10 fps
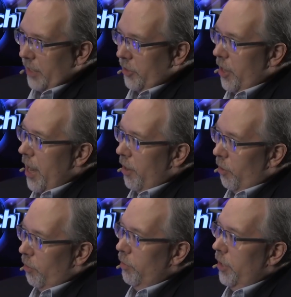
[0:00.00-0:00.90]
It's not
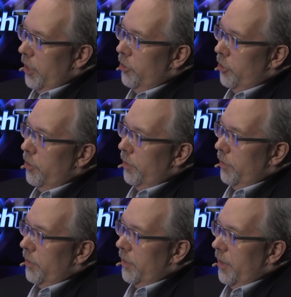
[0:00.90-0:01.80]
only
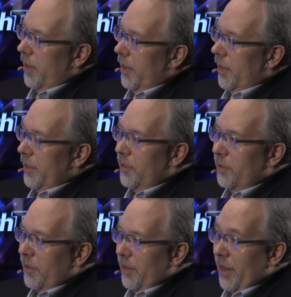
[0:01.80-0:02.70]
Jews. This
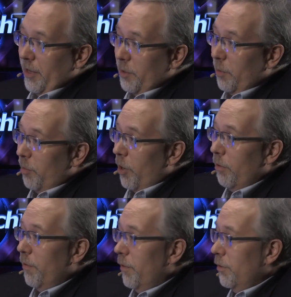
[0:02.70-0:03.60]
is what
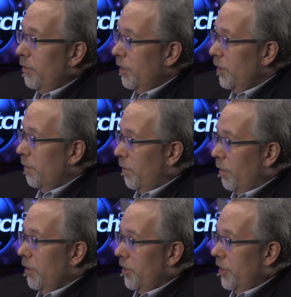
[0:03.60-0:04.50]
Paul refers to as the
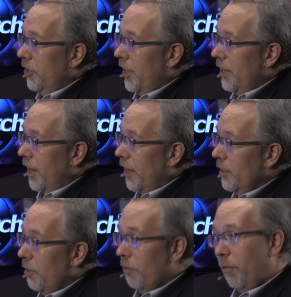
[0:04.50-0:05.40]
fullness of the
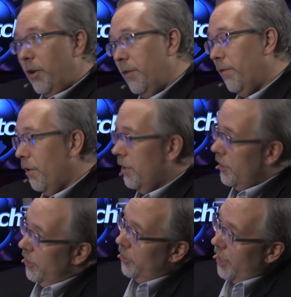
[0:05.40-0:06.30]
Gentiles. Well, when the
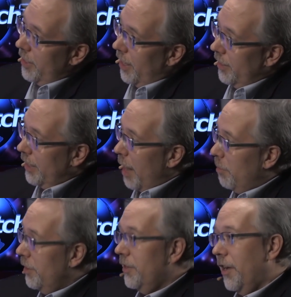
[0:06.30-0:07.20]
fullness of the Gentiles
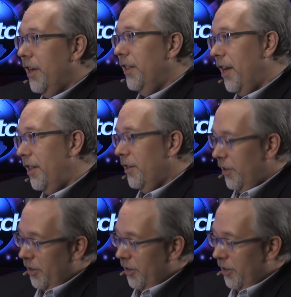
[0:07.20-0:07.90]
happens, then